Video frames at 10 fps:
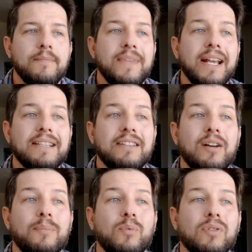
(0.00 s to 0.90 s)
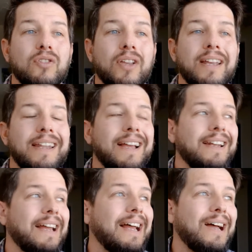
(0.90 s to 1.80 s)
Next up, we're looking
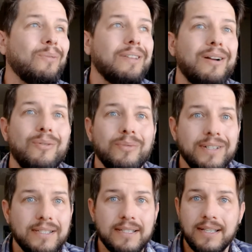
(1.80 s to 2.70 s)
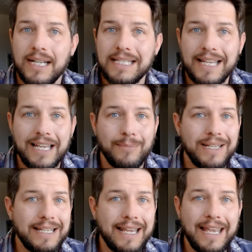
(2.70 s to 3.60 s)
at how long is this going to take
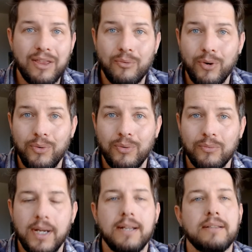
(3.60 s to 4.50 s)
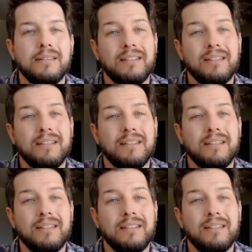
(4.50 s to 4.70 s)
me to get through, right?